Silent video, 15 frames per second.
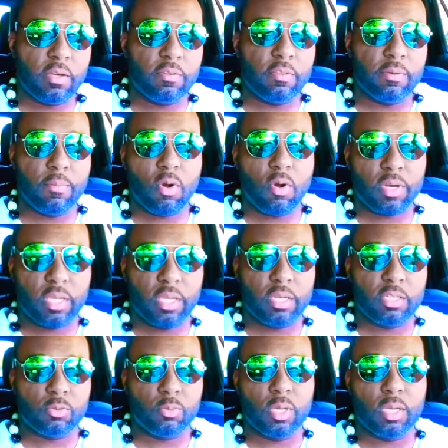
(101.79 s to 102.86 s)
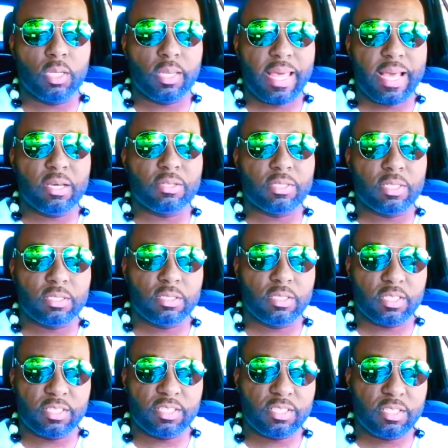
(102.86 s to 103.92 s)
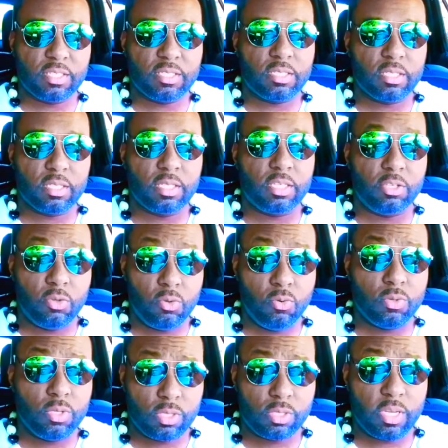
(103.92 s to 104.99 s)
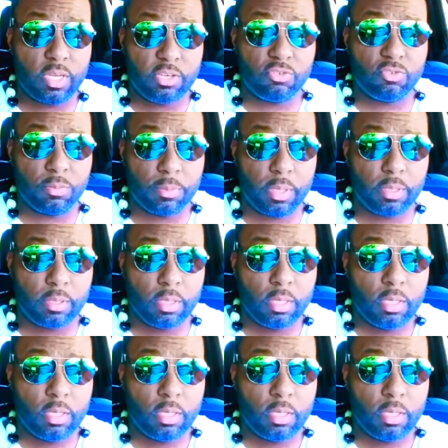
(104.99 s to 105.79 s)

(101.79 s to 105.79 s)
of the market is what allows us to consistently use this instrument